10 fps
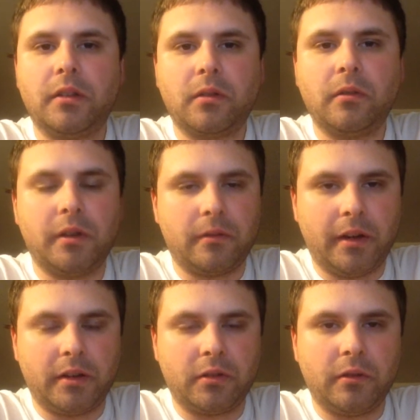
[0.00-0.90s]
it's going to
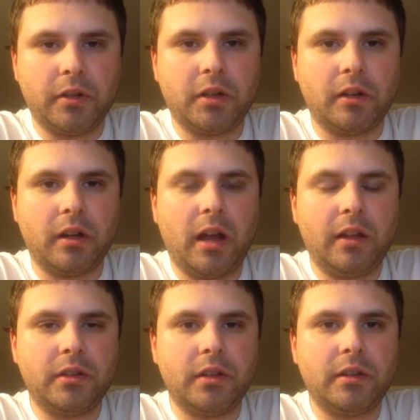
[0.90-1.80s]
raise tuition in
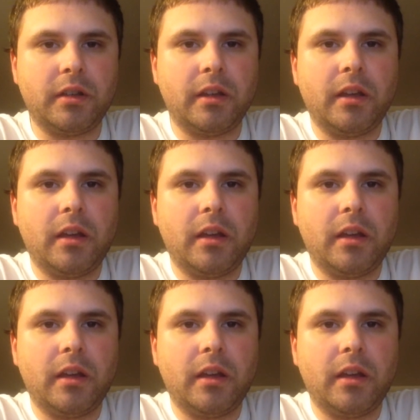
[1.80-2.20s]
colleges,